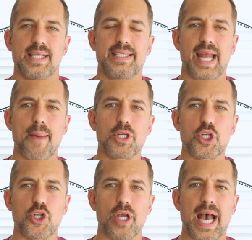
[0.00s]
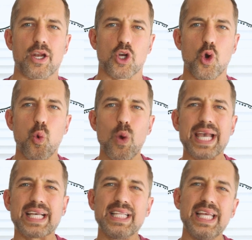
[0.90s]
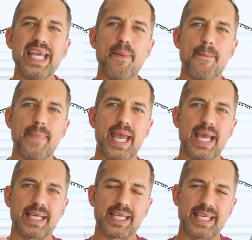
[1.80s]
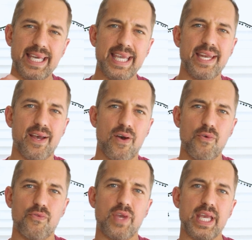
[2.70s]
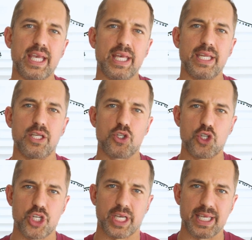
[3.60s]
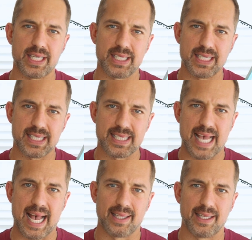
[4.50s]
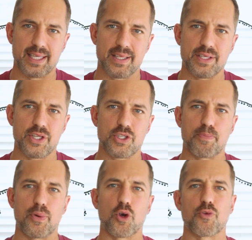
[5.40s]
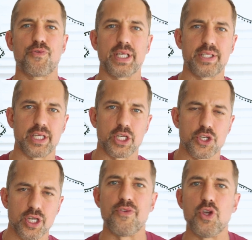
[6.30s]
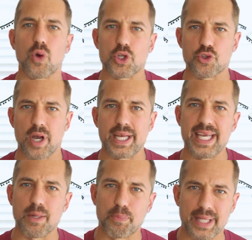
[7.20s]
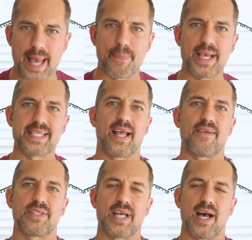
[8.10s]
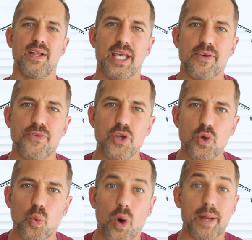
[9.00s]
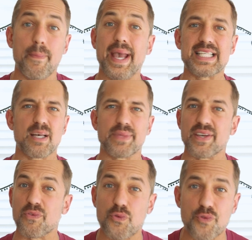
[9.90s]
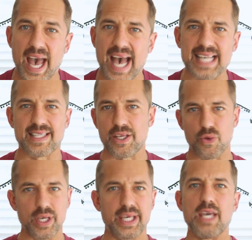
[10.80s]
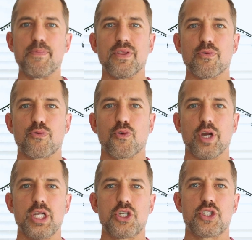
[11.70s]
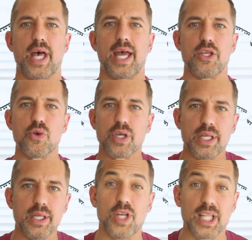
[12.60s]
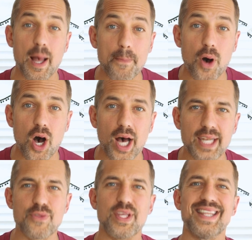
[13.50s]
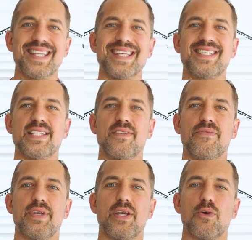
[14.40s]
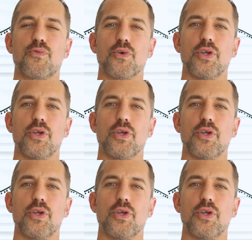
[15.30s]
Today I'm going to show you how to quickly make keto vegan chicken salad. And this is a perfect dish if you are trying to eat a plant-based lifestyle. If you want to make something fast that you can keep in the fridge that you can fill up on, then this is the video for